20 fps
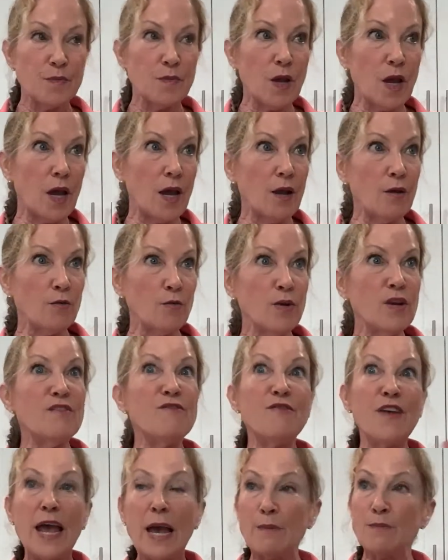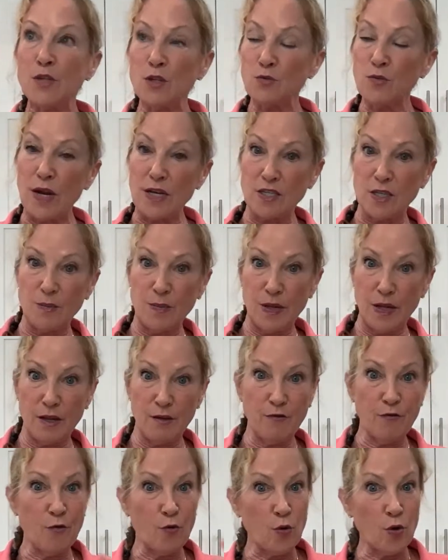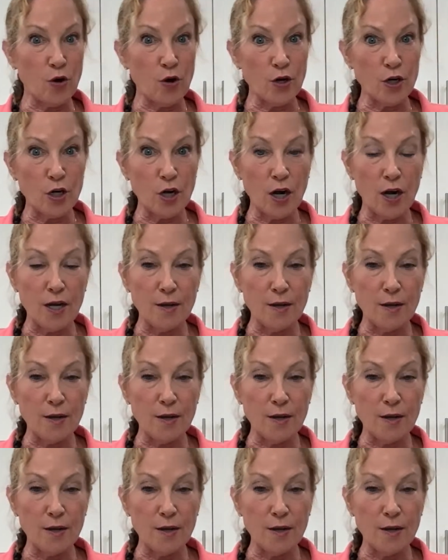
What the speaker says: revamped a recipe for